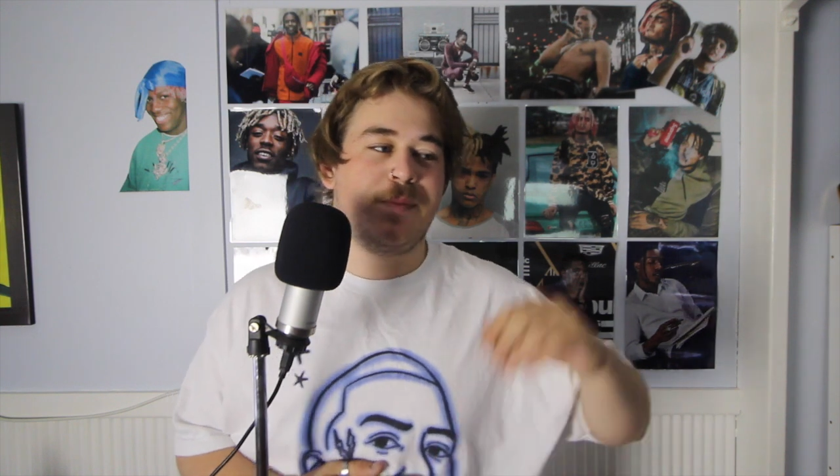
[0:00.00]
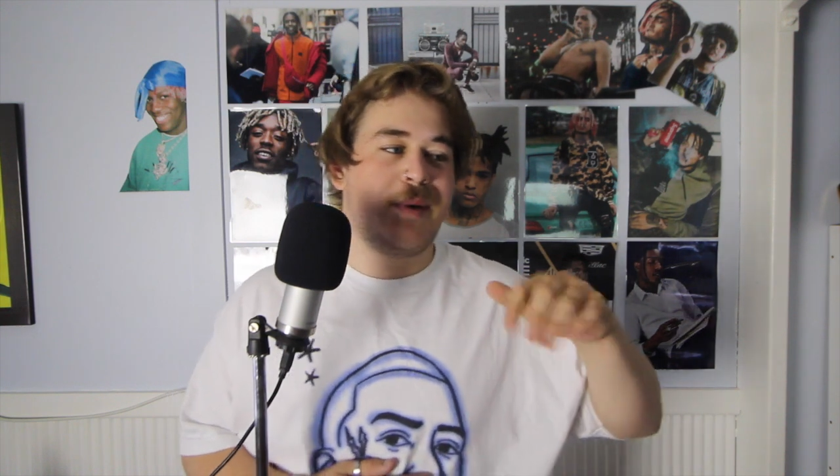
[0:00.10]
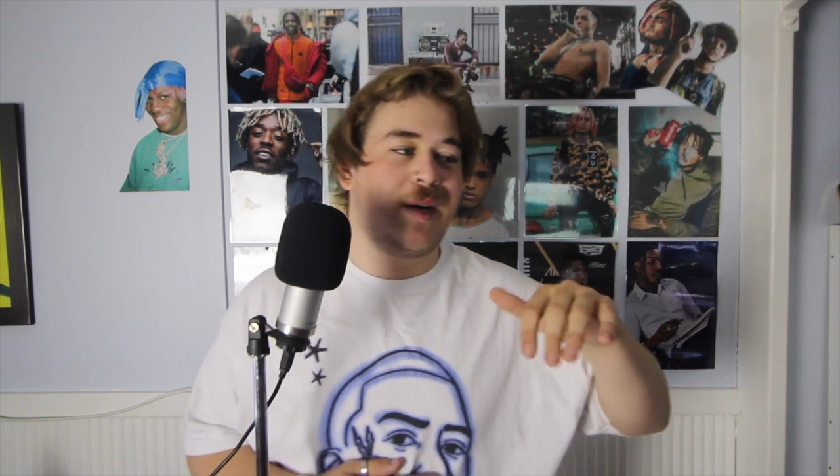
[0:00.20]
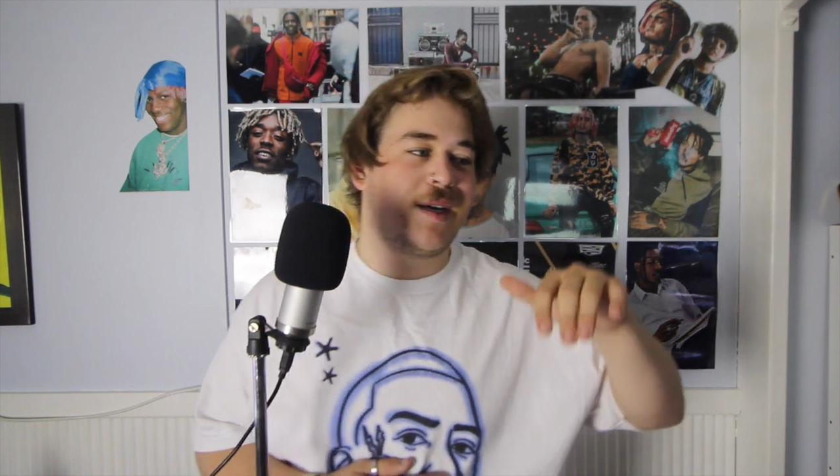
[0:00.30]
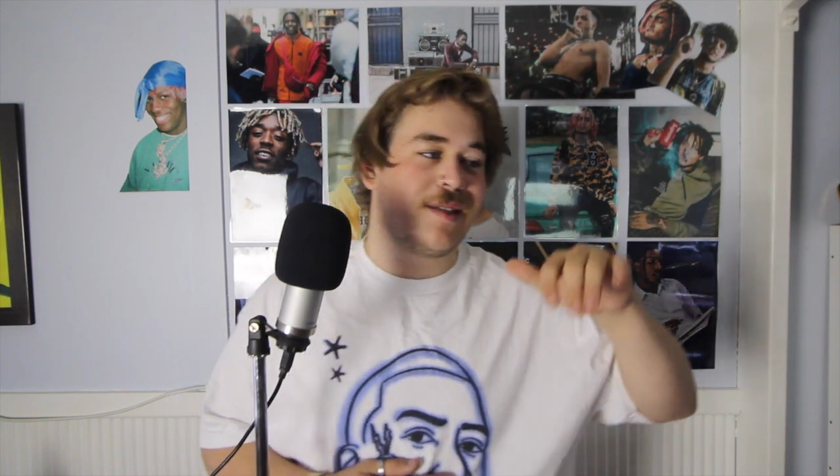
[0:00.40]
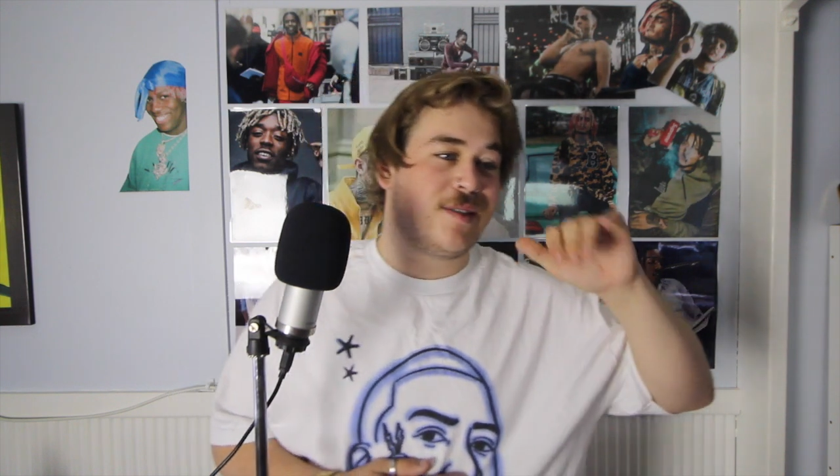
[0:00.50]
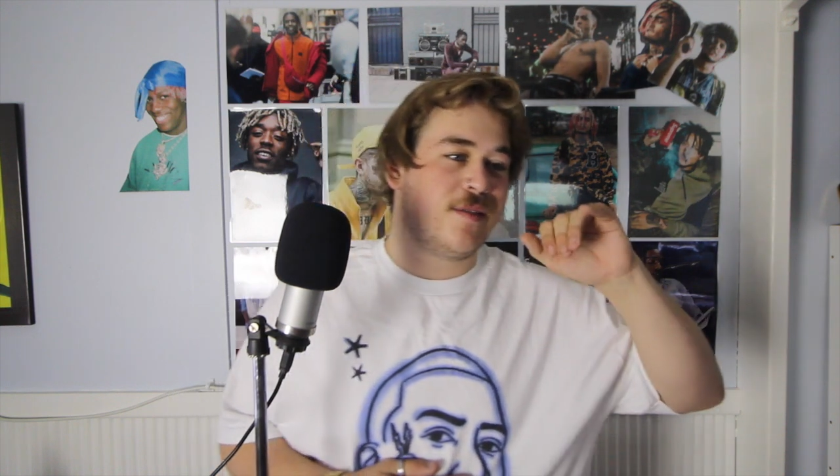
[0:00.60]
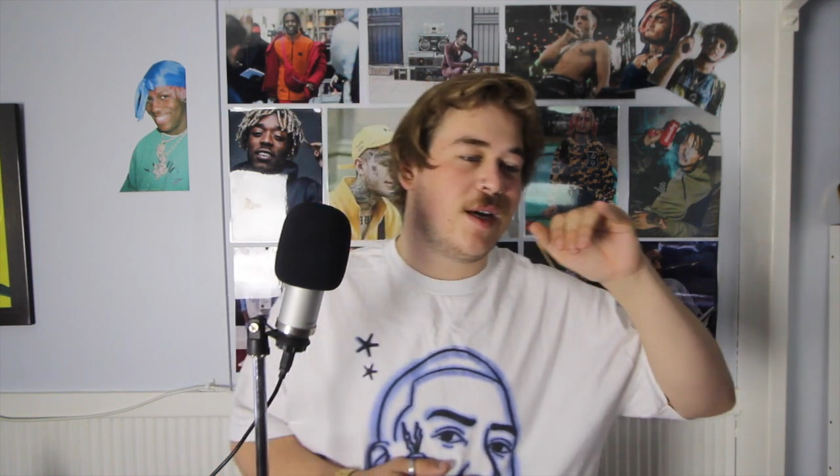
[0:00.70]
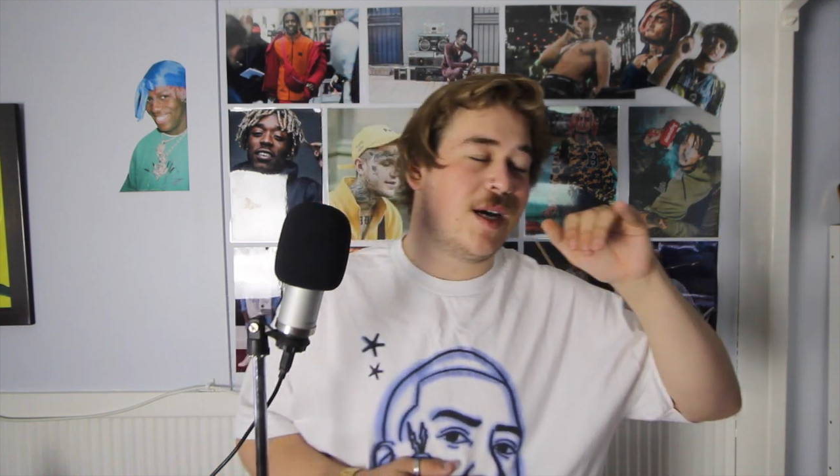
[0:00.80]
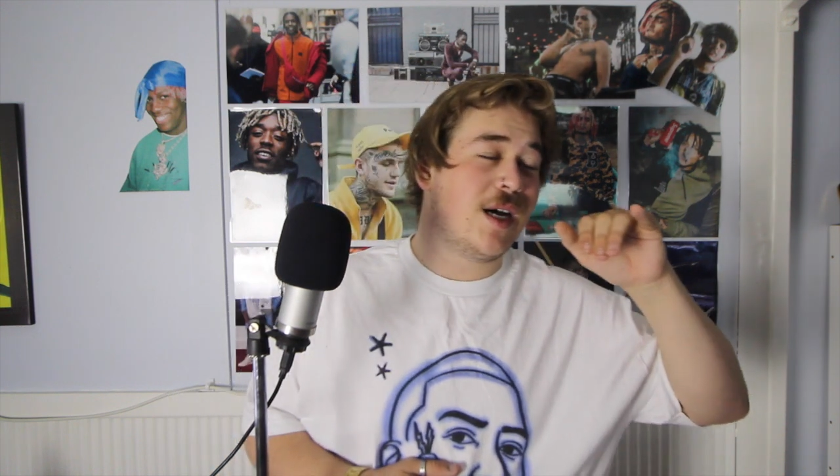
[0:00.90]
past
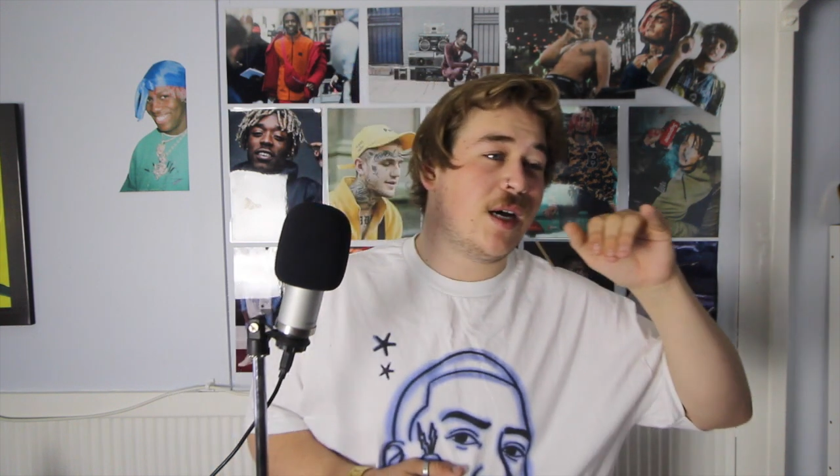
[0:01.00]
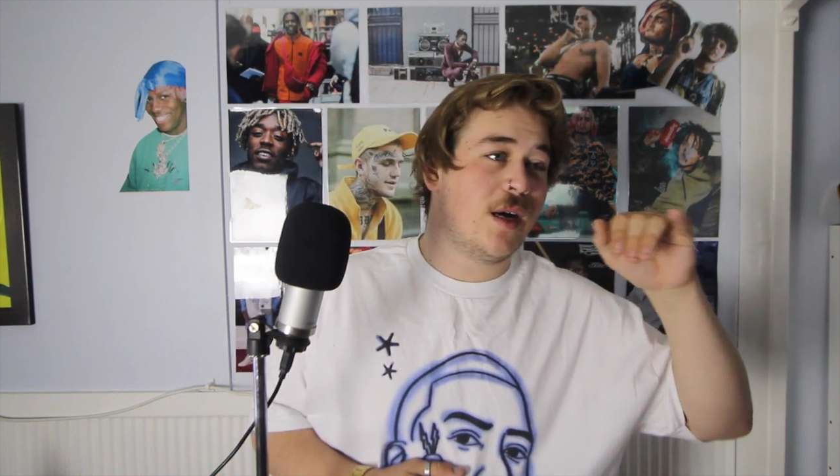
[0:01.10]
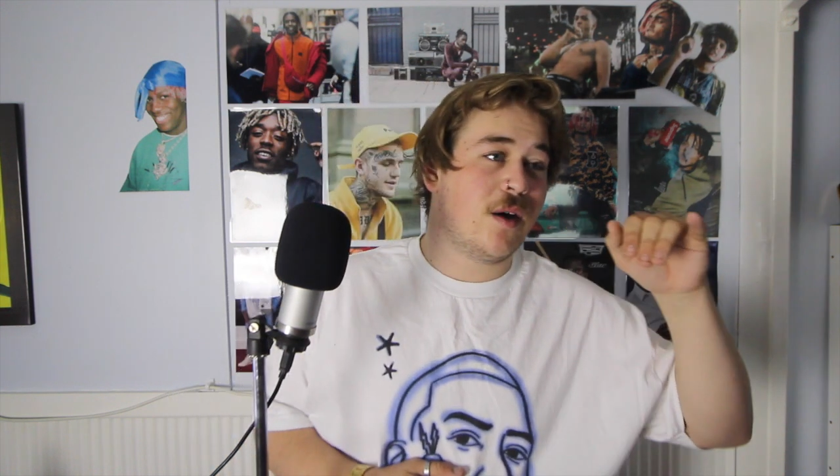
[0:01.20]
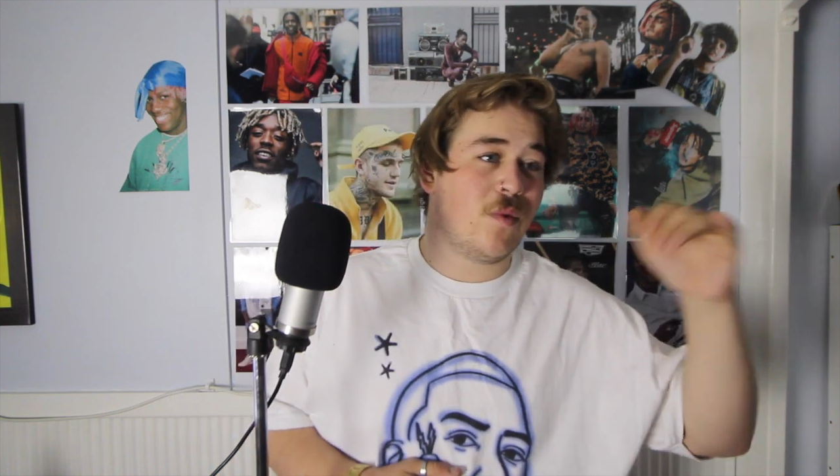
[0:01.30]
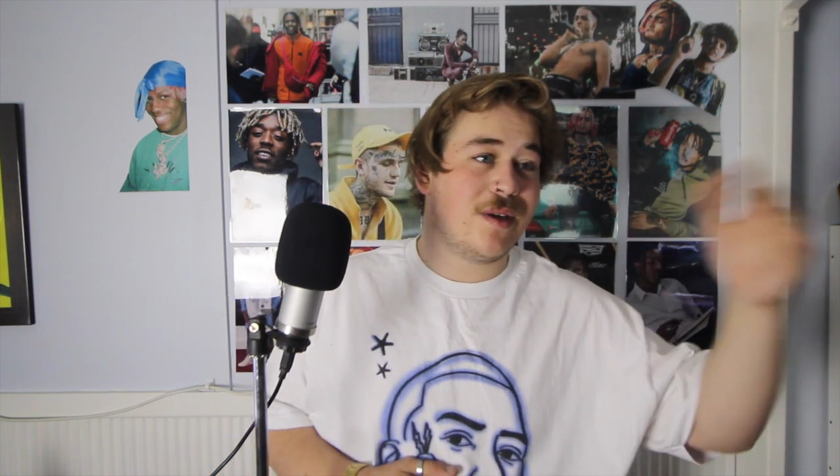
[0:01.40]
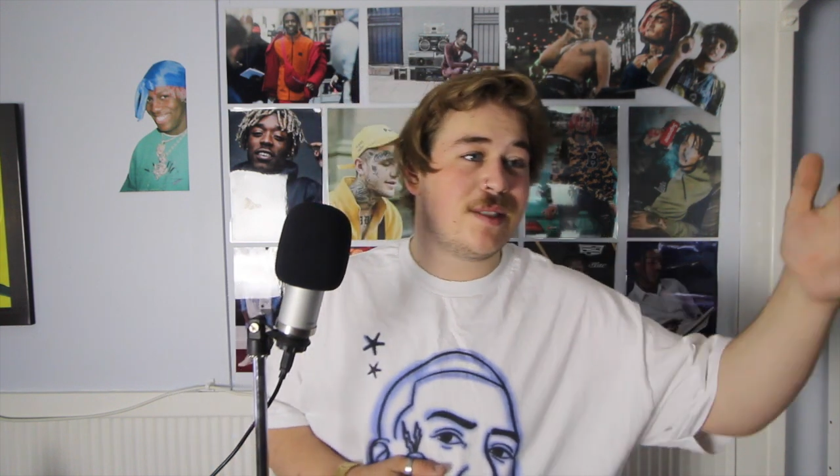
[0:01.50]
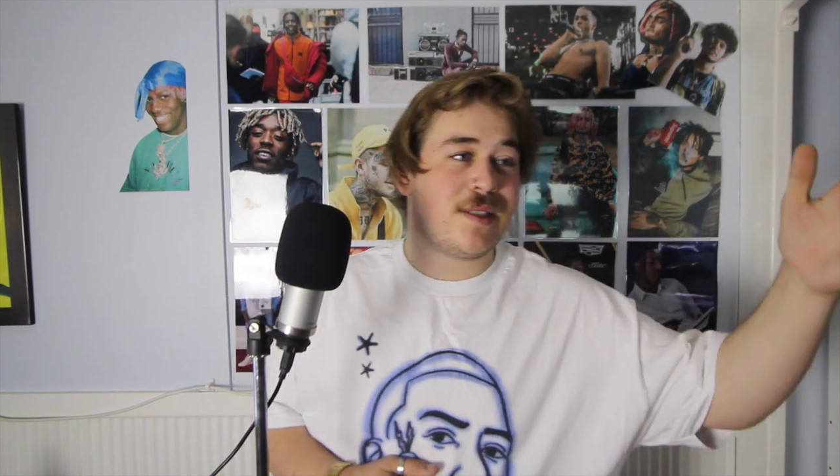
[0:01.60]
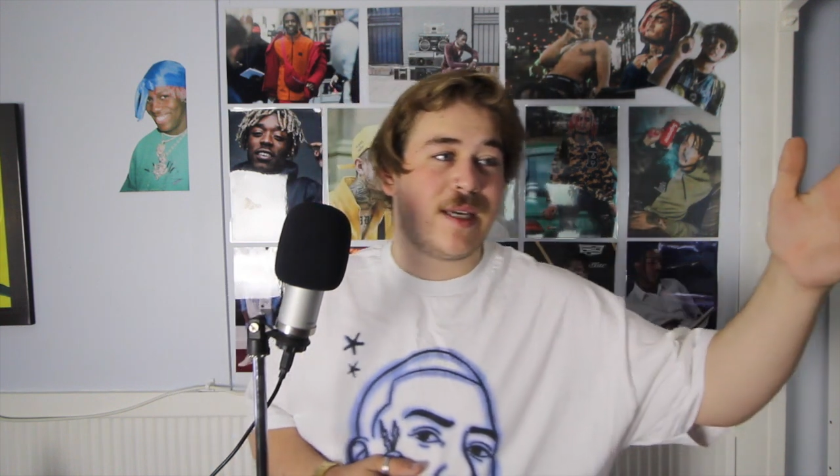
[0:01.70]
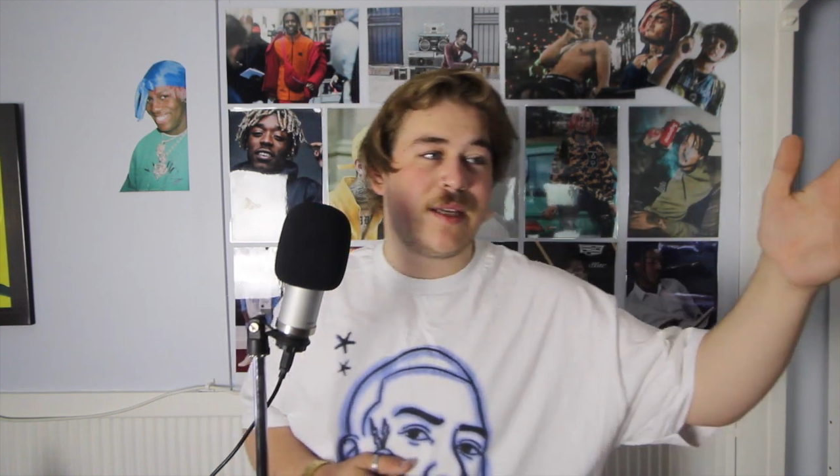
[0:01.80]
last